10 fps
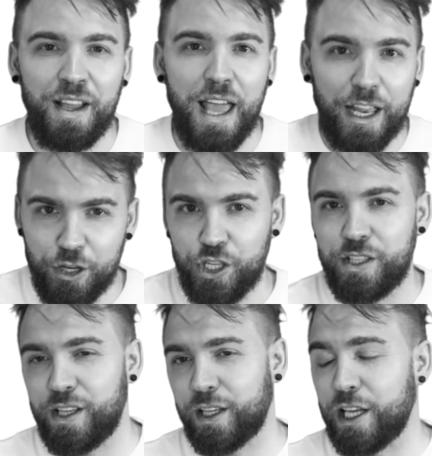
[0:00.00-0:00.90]

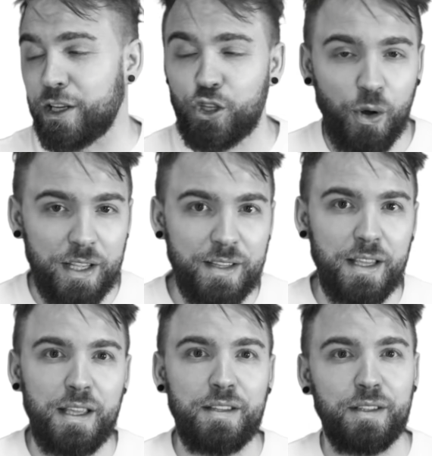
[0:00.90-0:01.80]
Energy-sucking
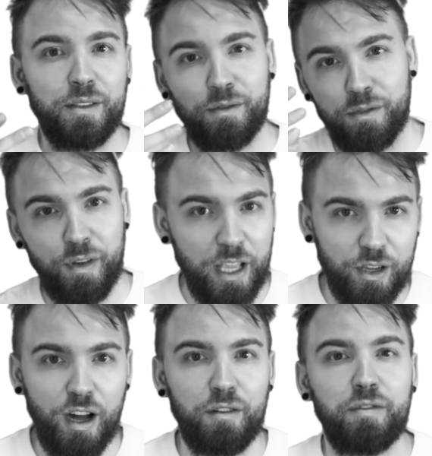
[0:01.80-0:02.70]
choices and fake
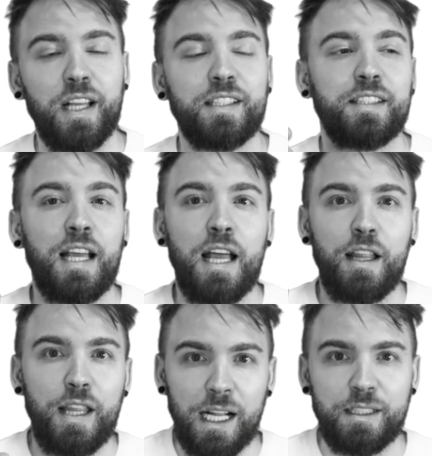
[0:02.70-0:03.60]
conflicts,
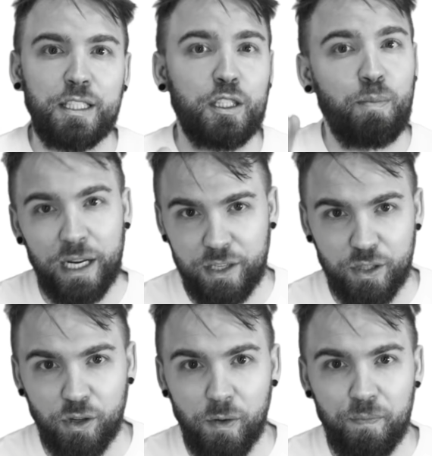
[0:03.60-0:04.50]
that's
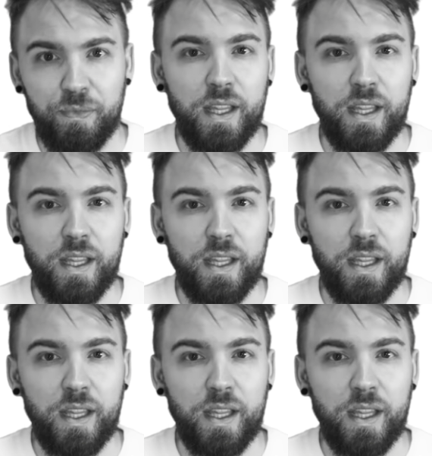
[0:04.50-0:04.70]
spectacle.